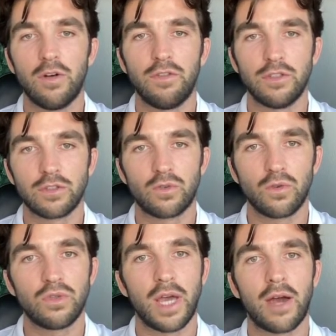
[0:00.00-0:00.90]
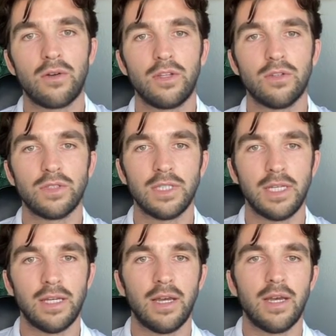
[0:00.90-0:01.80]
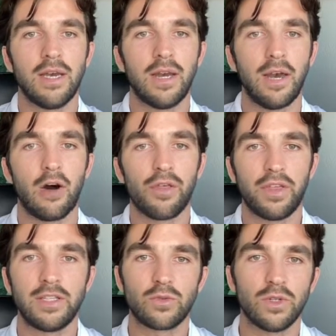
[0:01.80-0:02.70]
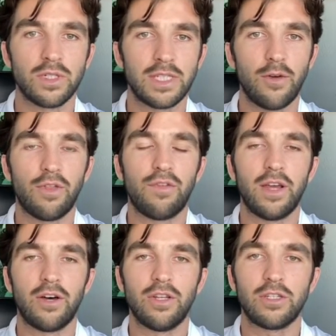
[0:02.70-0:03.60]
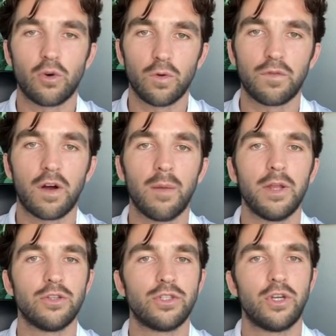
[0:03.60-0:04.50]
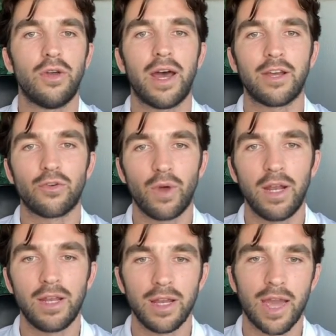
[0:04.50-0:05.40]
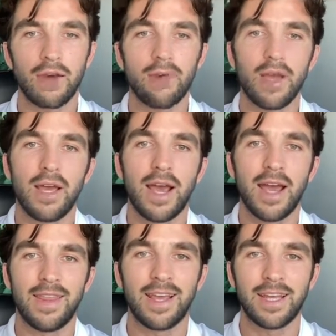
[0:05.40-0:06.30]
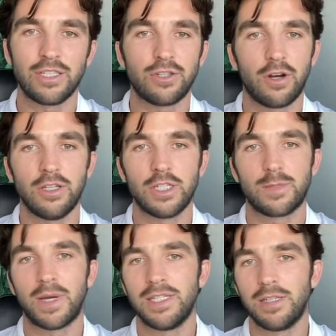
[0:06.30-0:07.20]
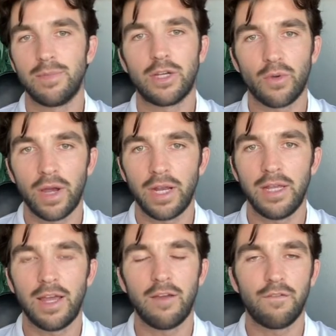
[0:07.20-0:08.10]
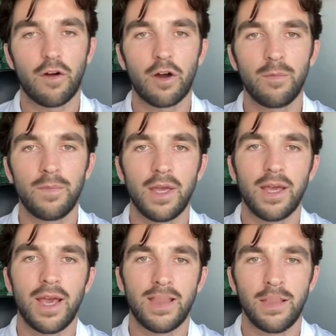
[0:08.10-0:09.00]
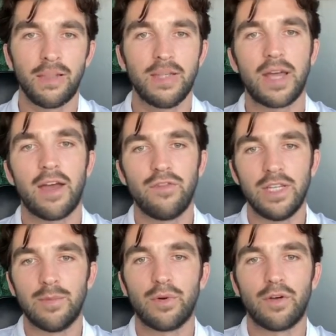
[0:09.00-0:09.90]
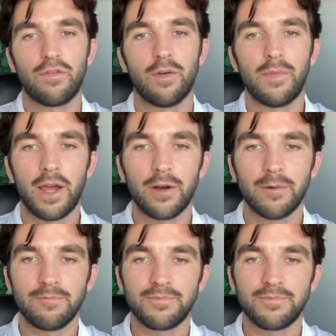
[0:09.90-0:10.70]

If you scroll down, you'll see all things real estate with Fidelity Total Farm. It'll show you how to create an account and then get started just by simply creating a farm. And then you can dive deeper from there.